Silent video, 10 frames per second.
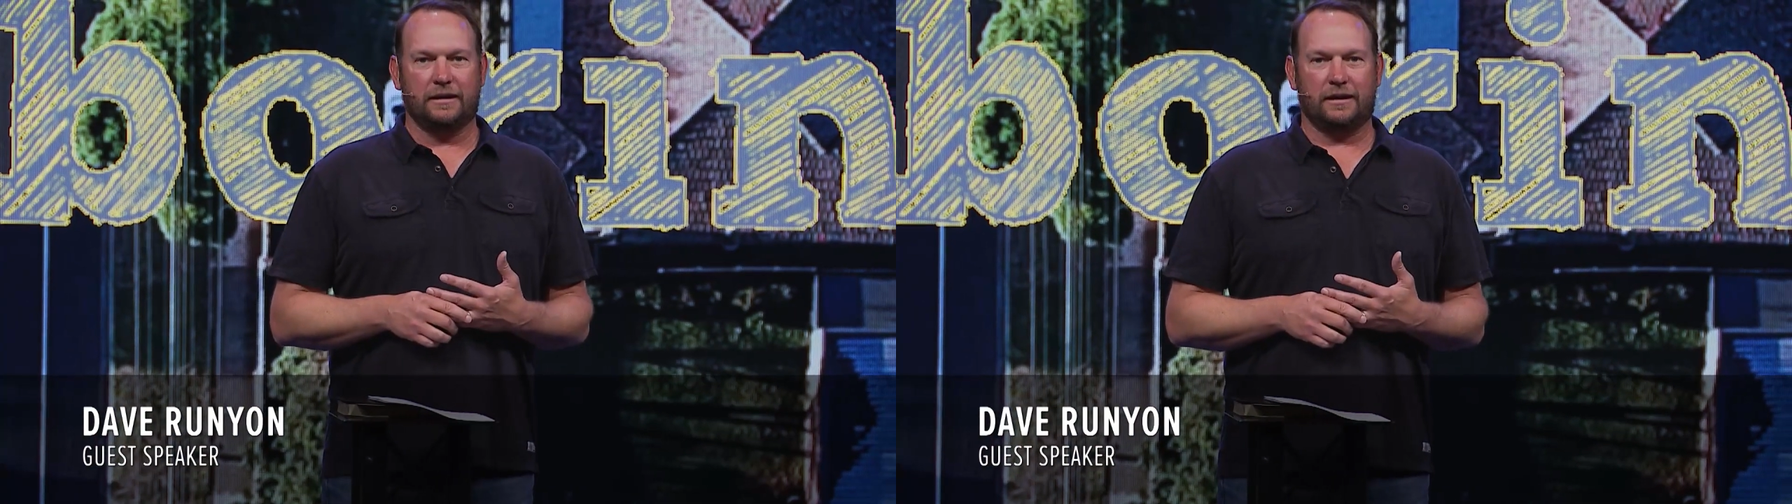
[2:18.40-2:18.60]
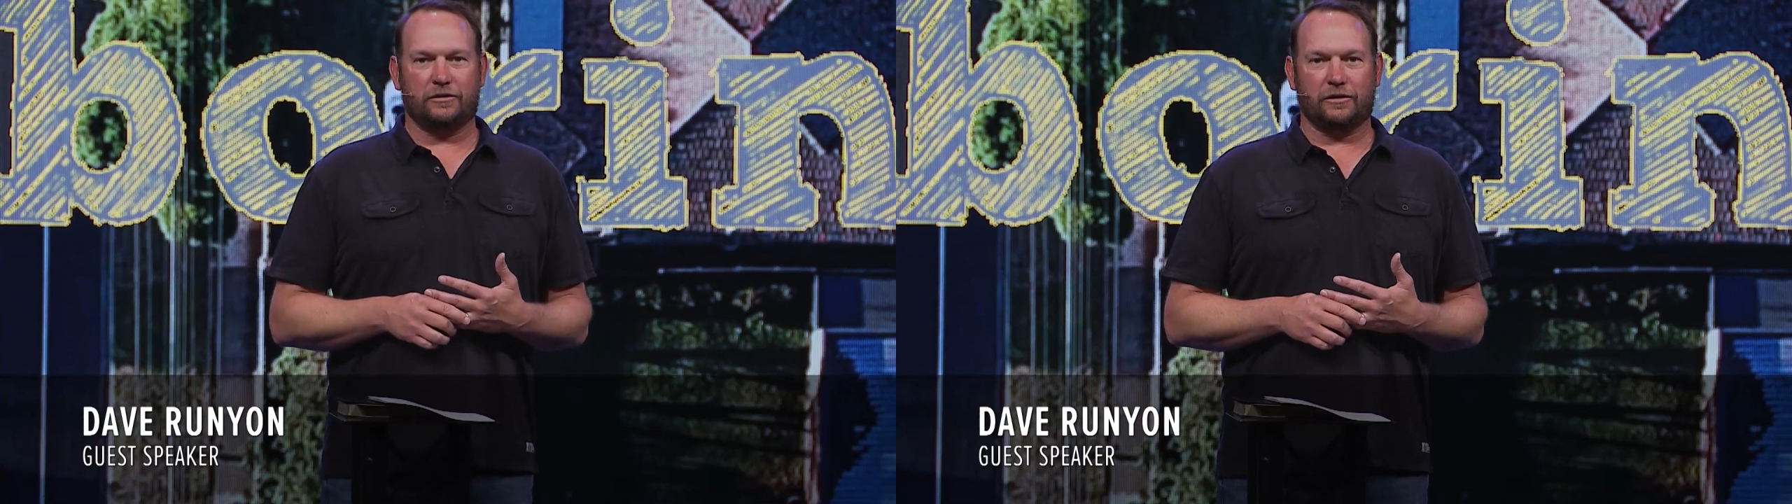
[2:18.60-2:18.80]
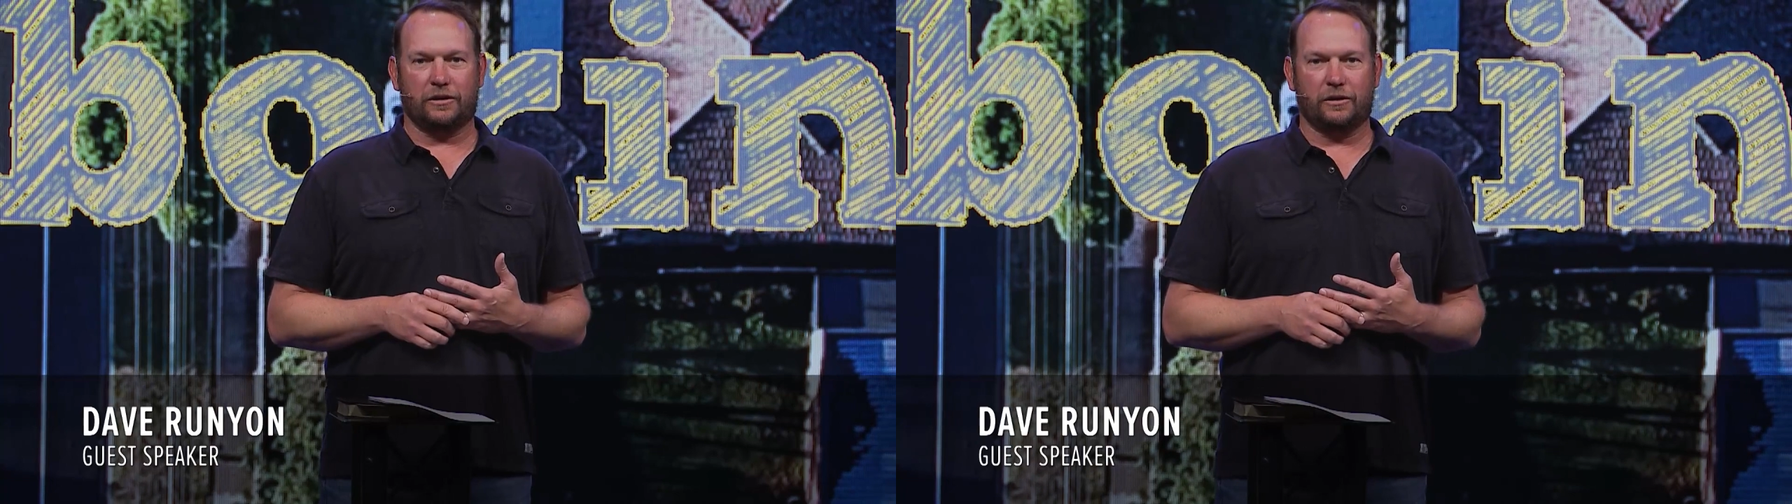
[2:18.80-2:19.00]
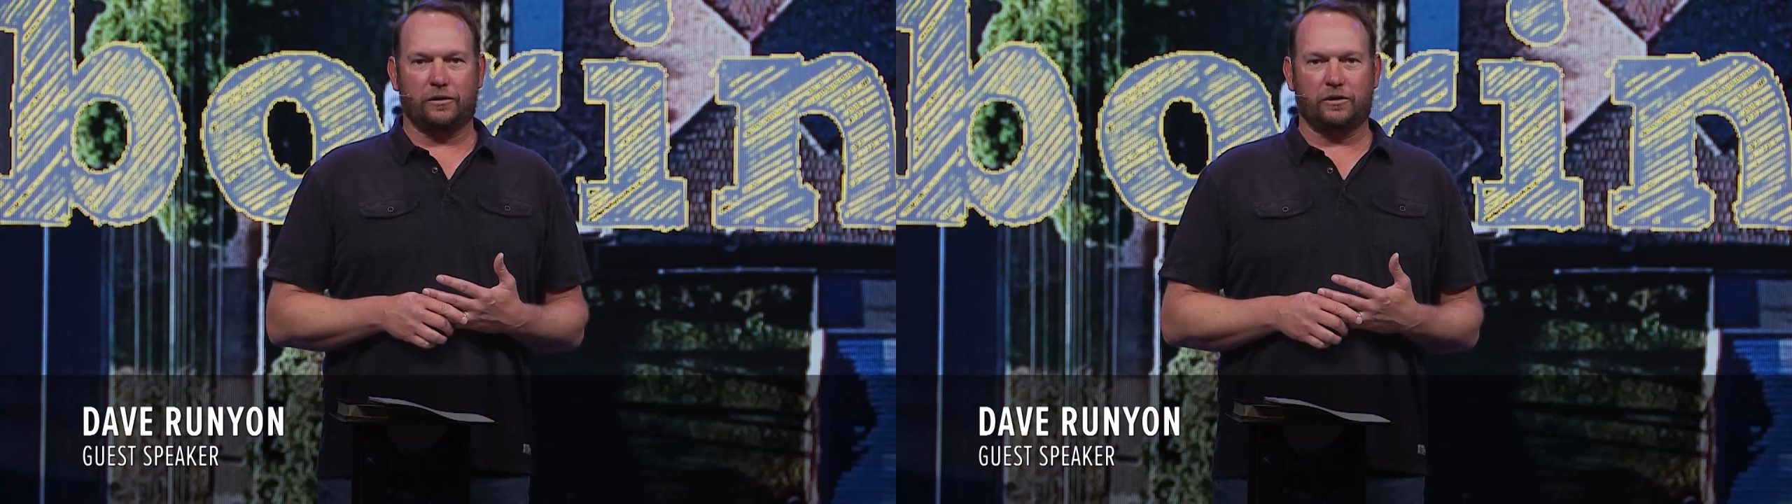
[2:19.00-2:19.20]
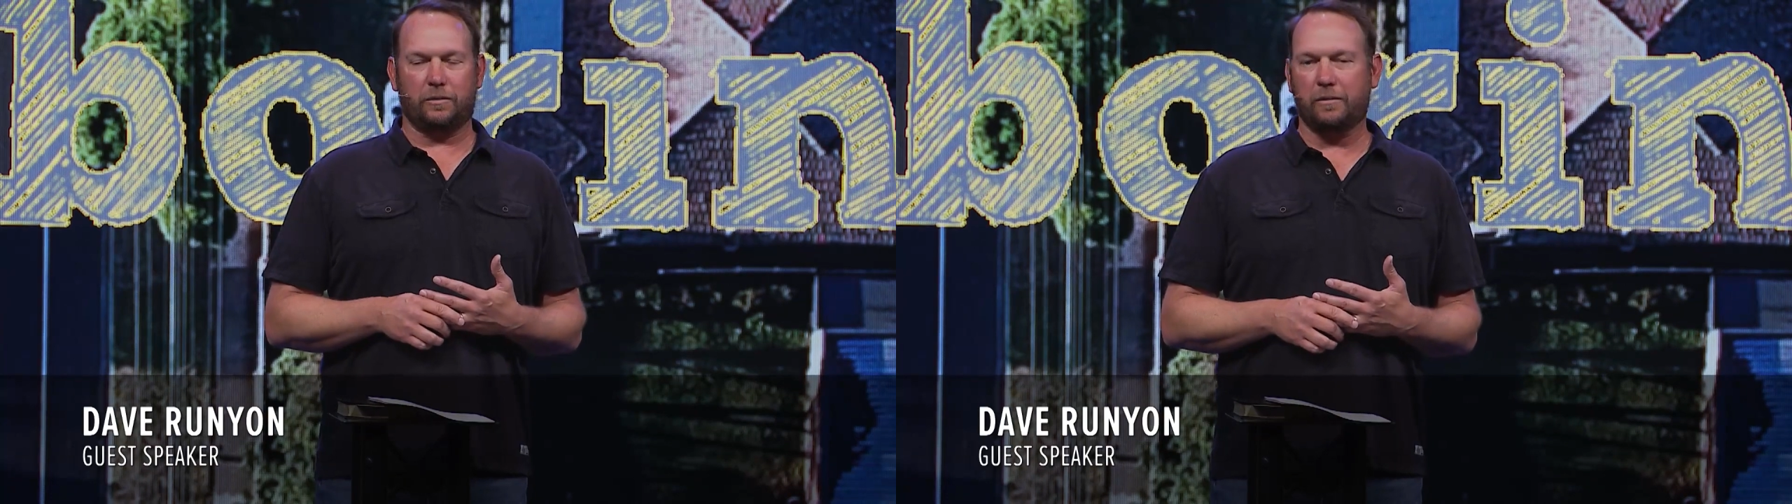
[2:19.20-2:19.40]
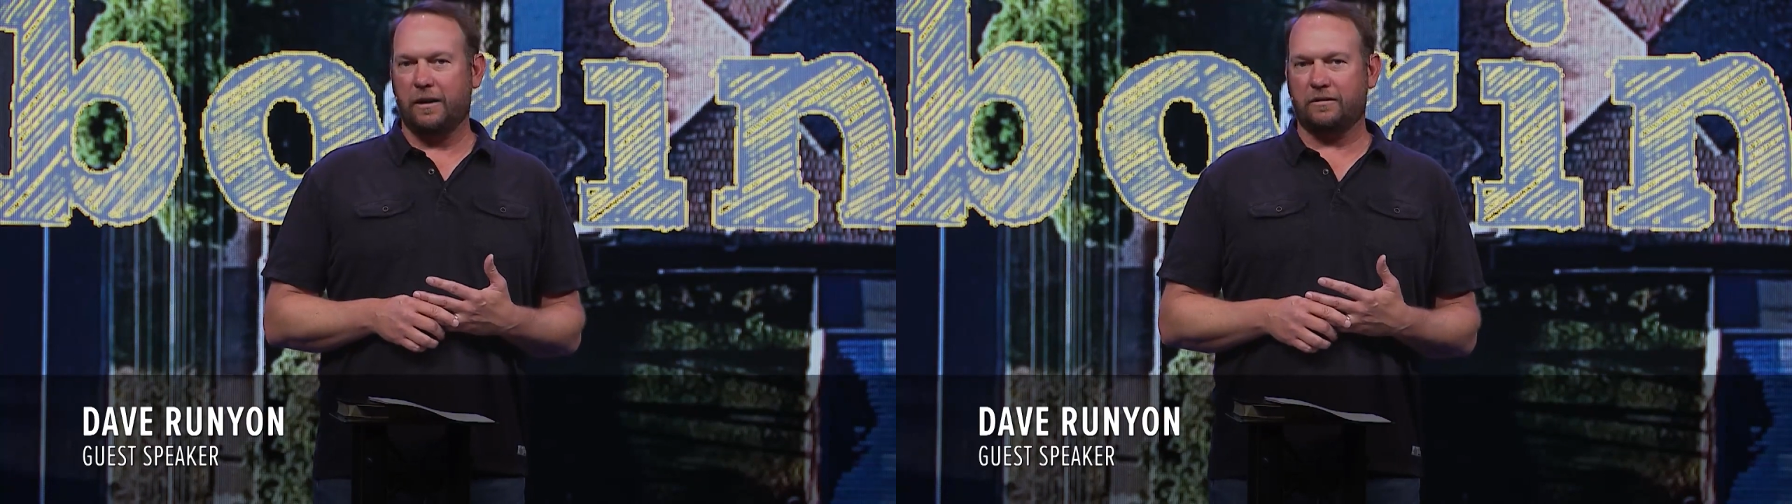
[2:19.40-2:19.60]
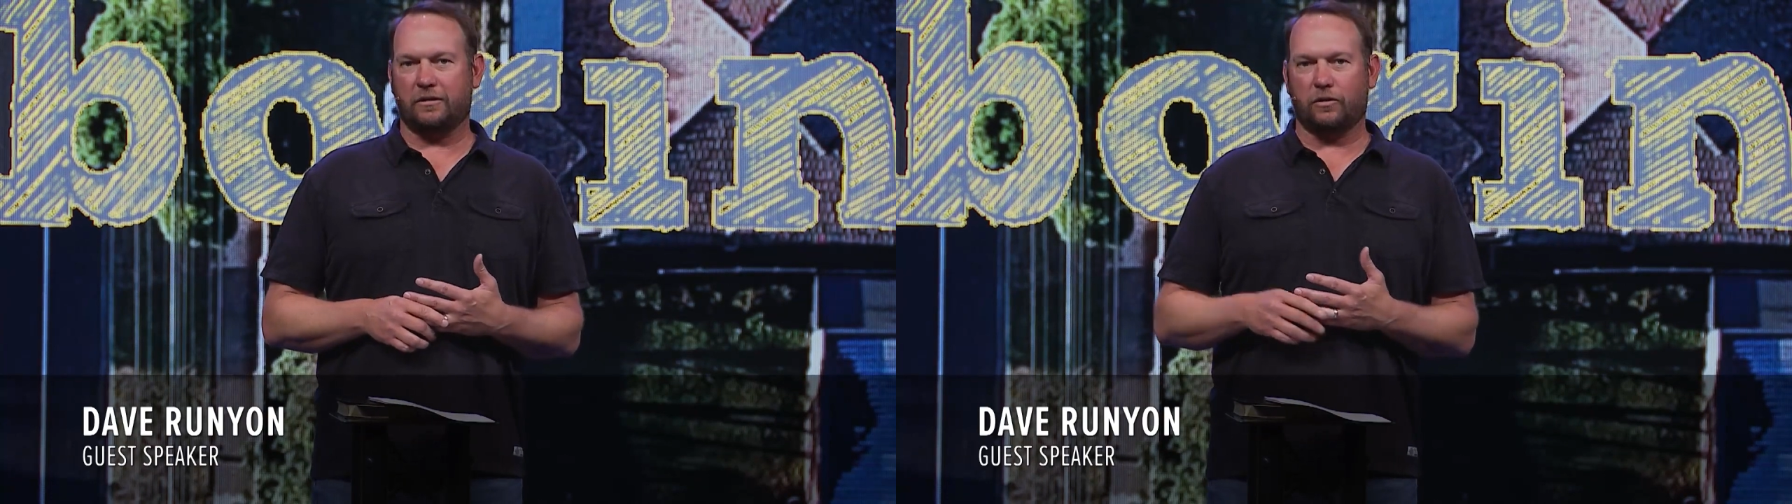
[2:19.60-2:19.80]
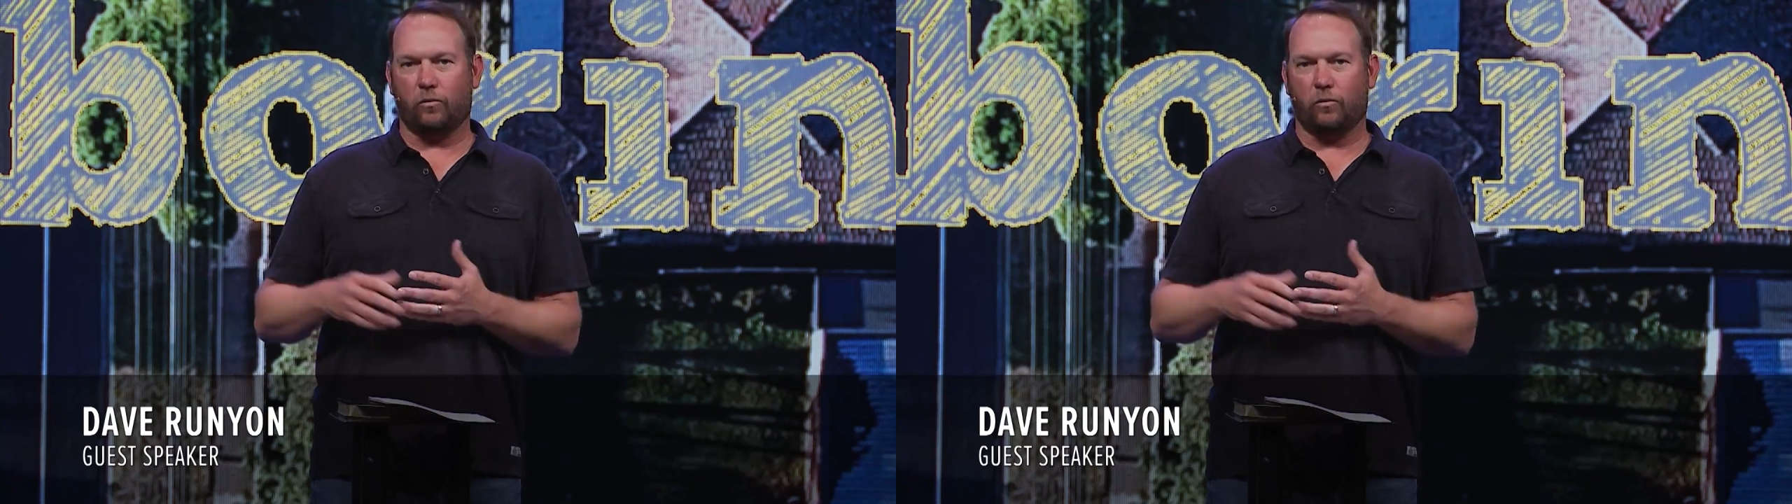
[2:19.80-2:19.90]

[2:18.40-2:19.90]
And so it's been amazing